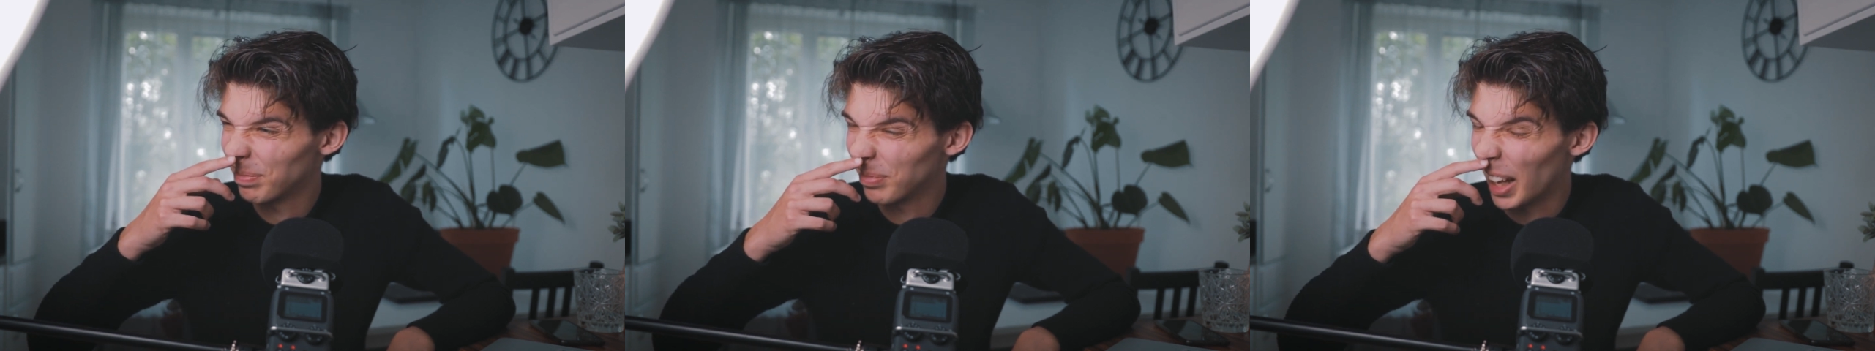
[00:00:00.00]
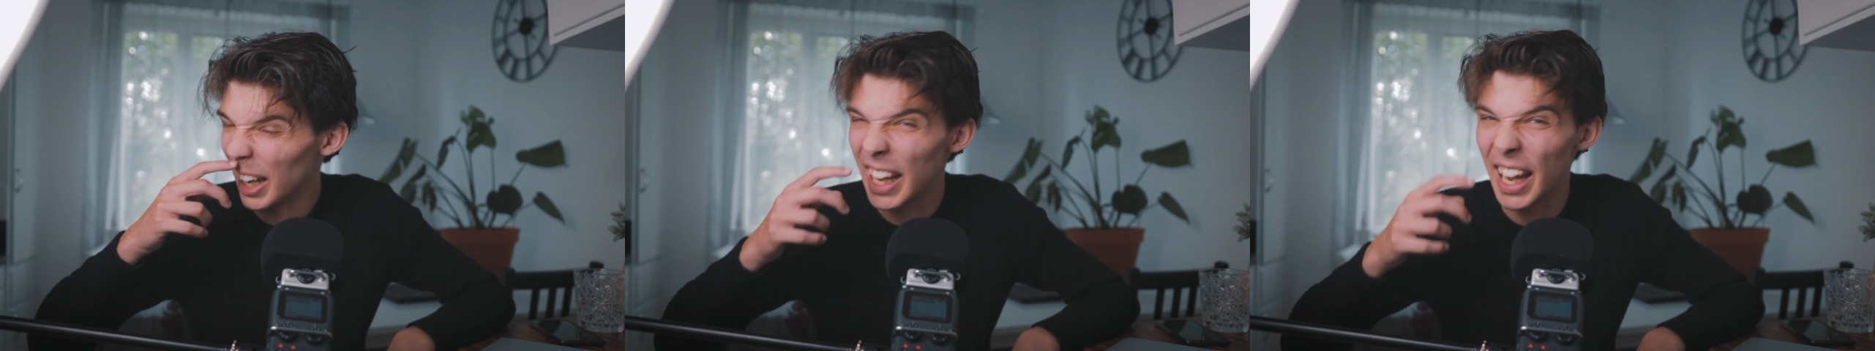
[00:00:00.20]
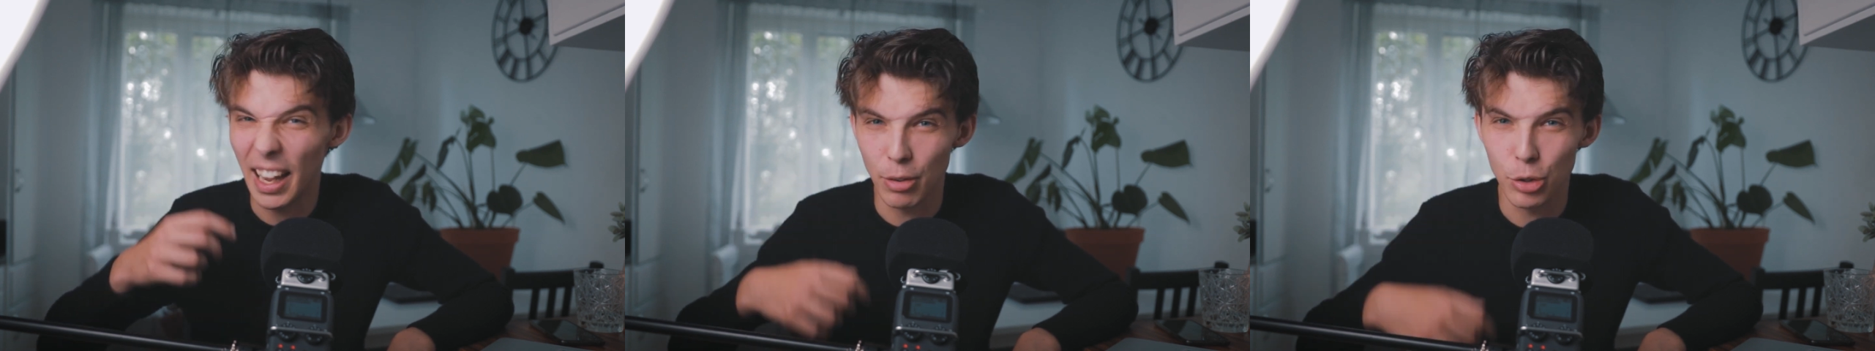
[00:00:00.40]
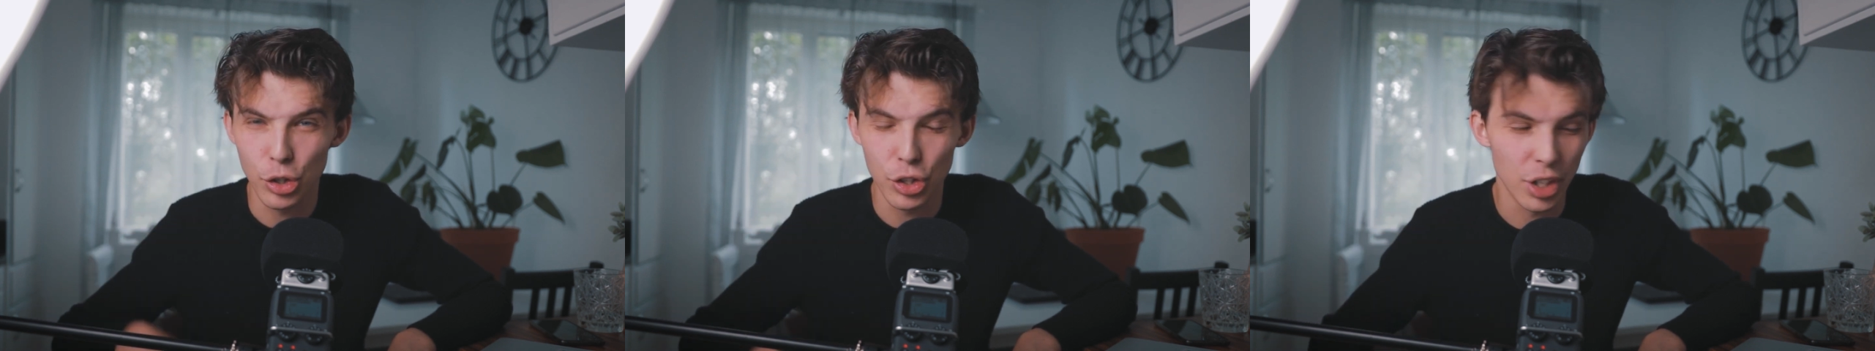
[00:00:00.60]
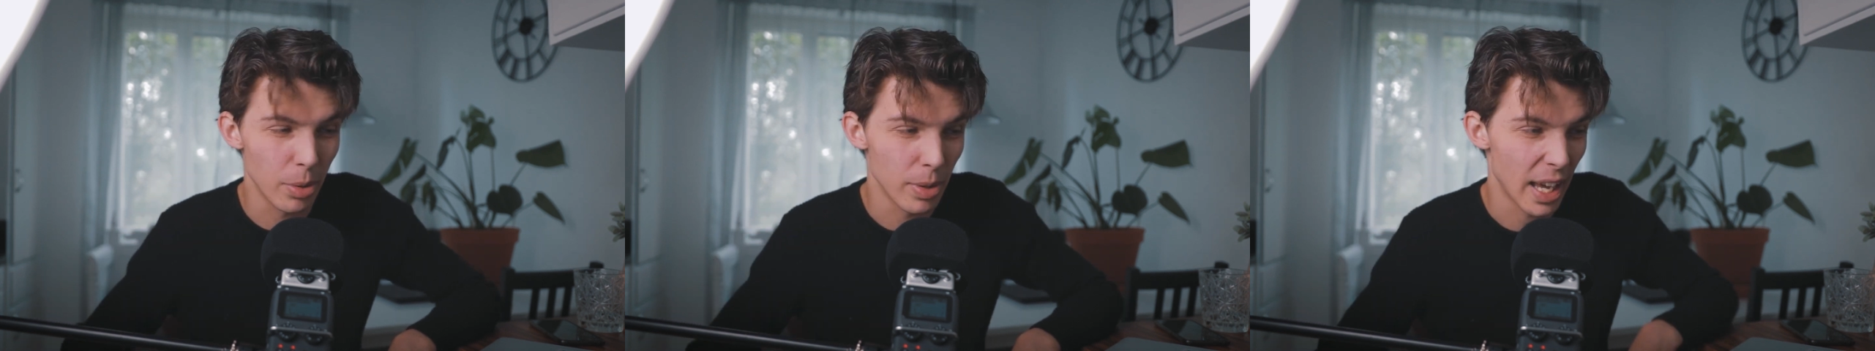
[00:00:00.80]
Yeah, you should
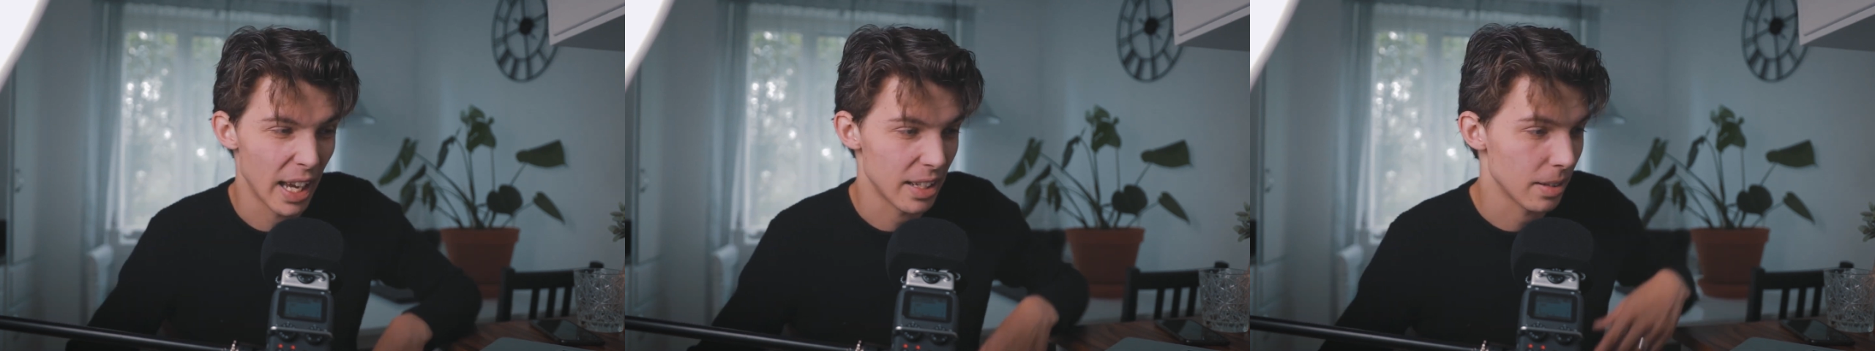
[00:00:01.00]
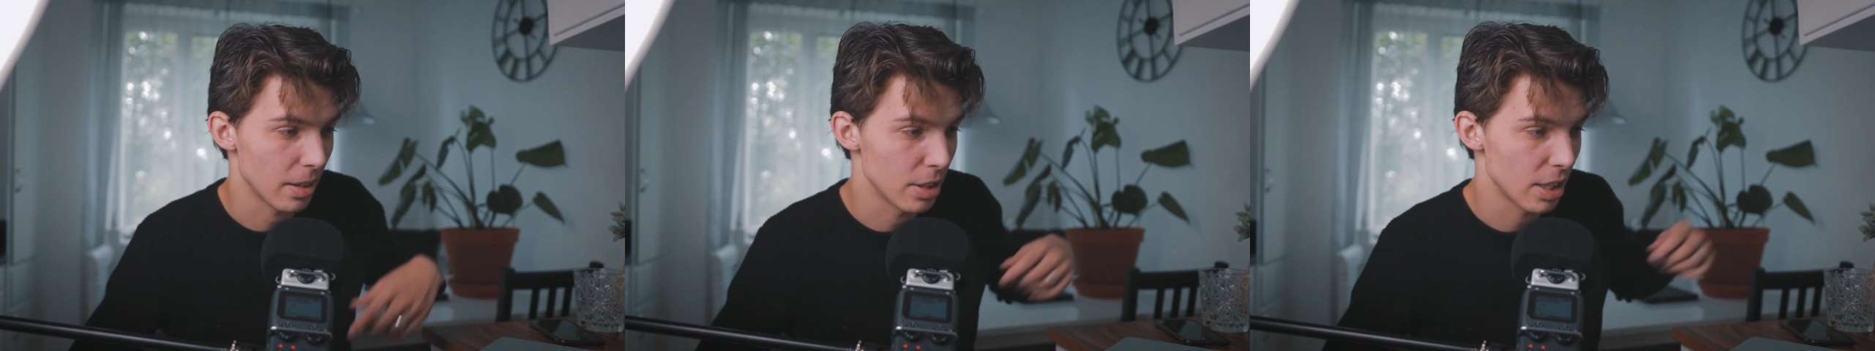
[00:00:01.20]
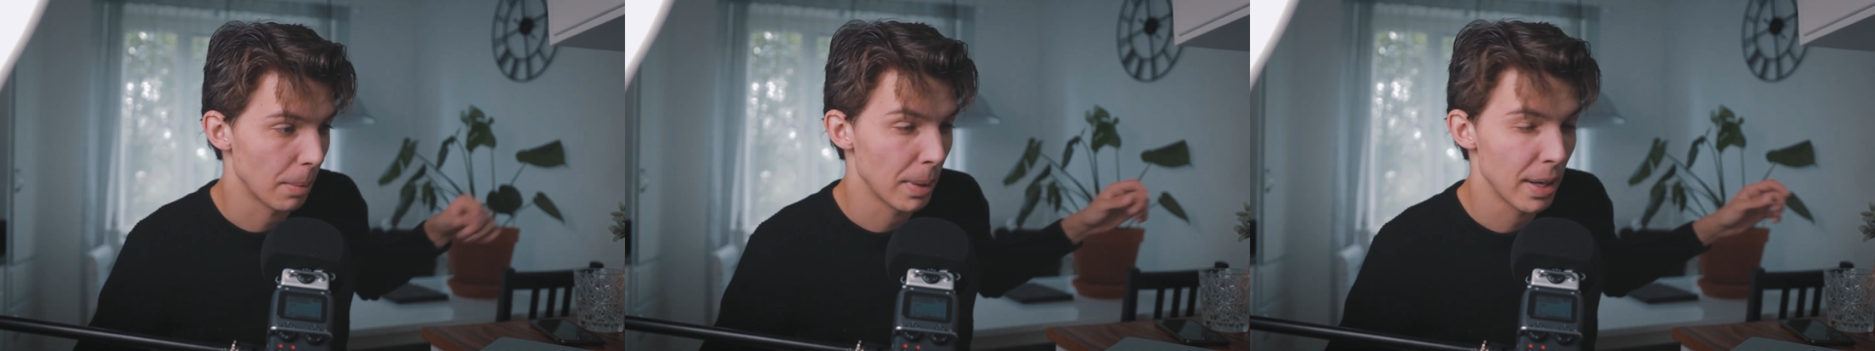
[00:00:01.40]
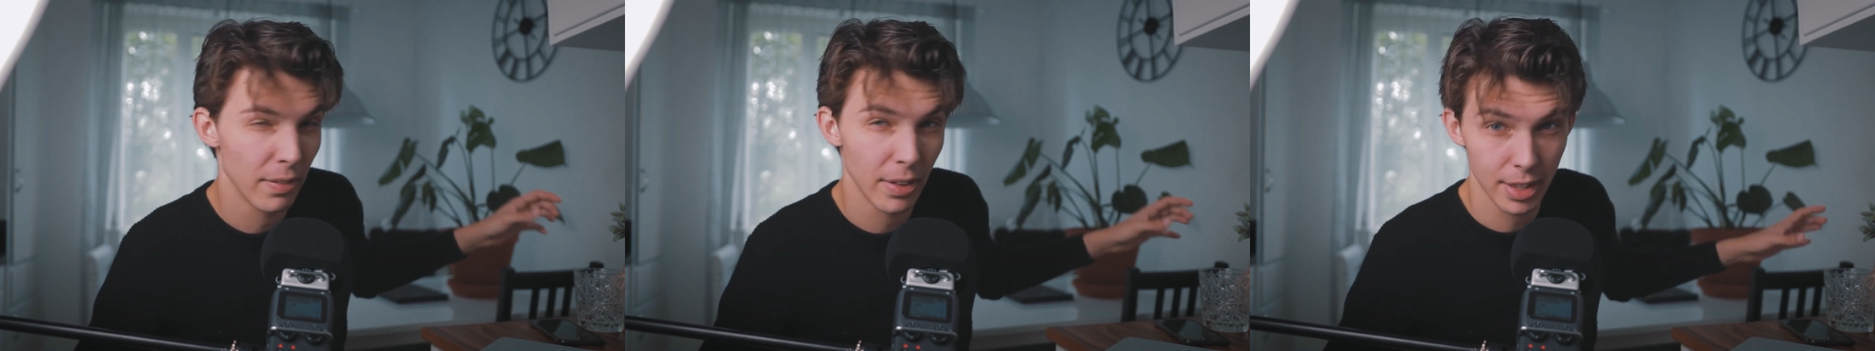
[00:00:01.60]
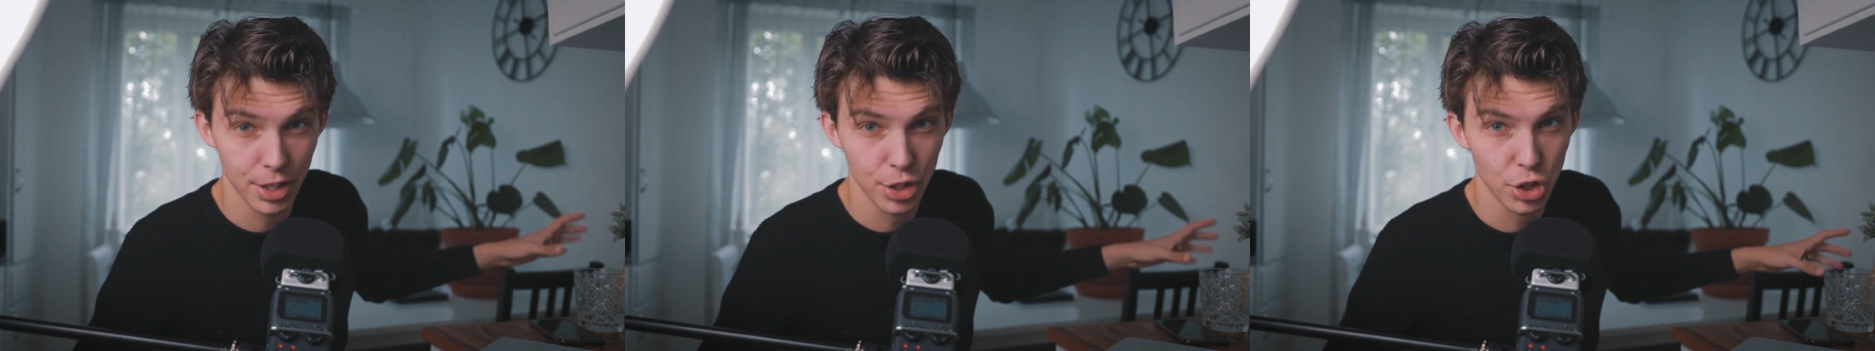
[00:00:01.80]
do that, because I'm giving
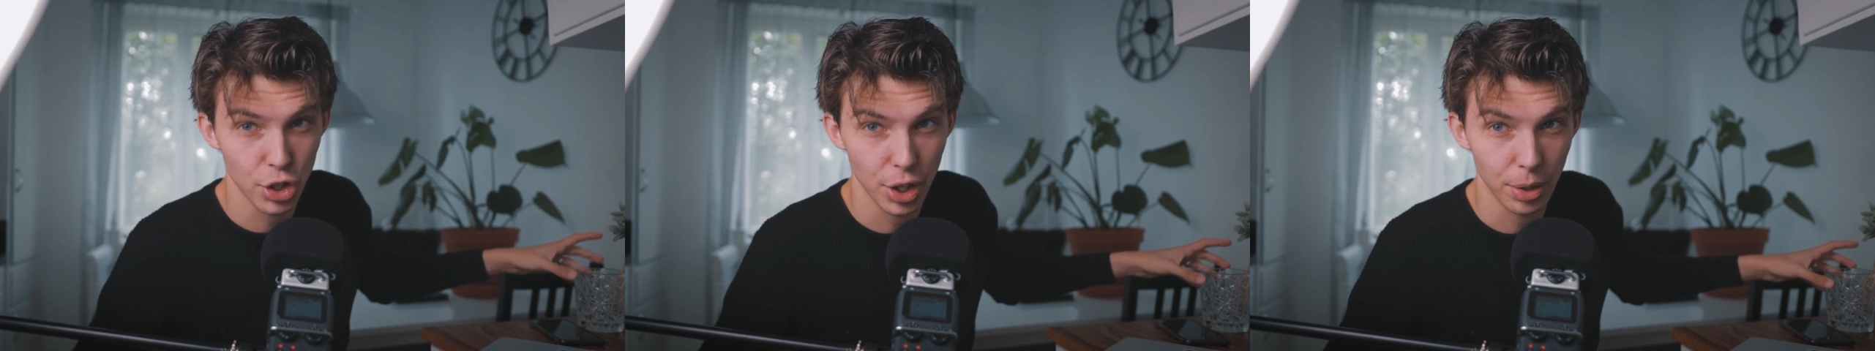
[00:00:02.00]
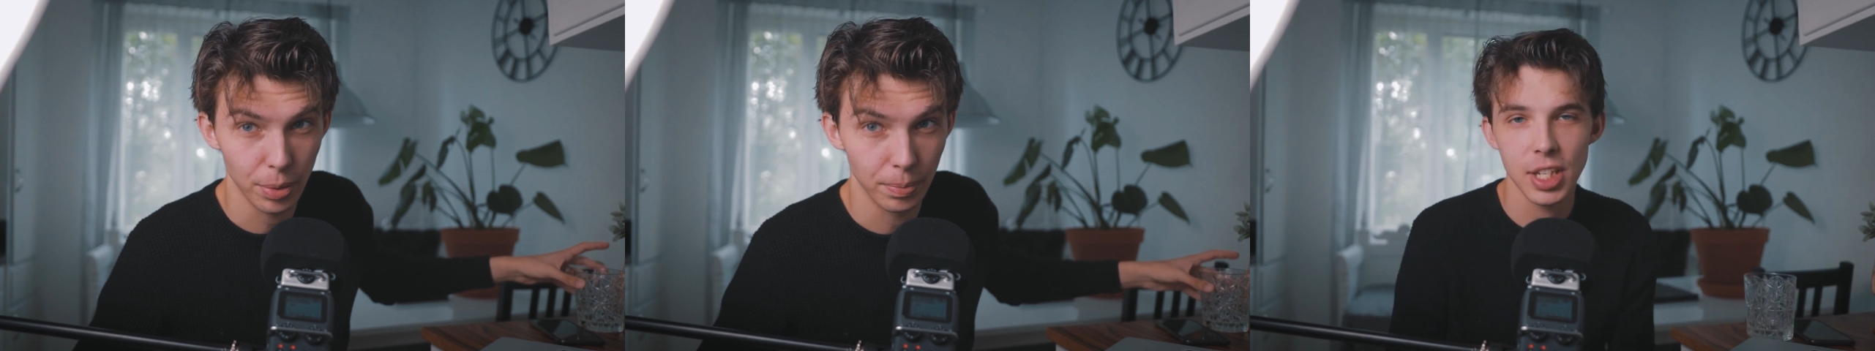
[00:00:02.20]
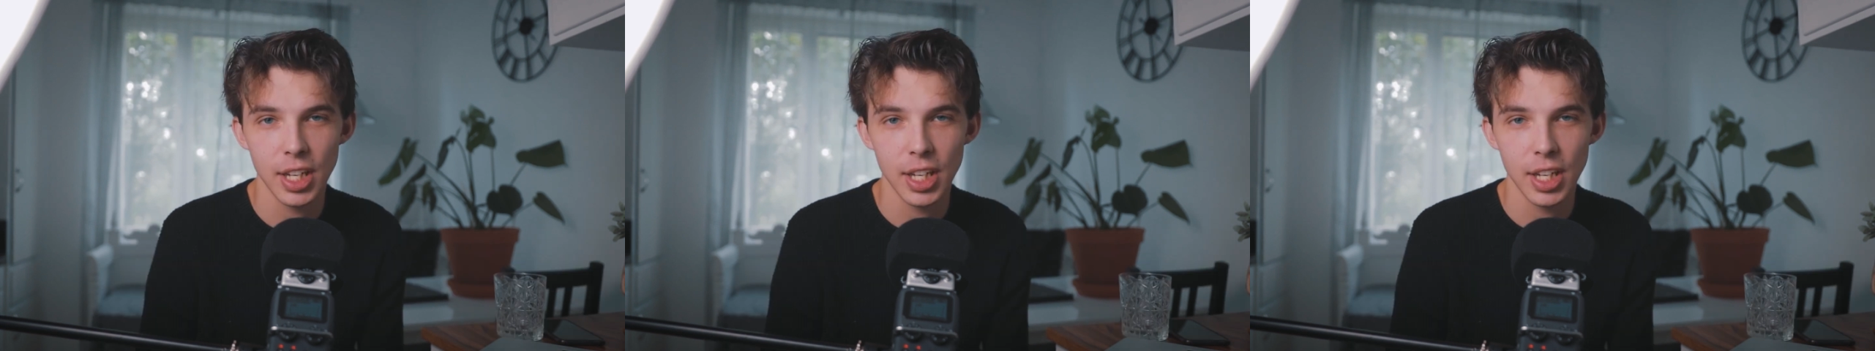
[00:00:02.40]
this to you.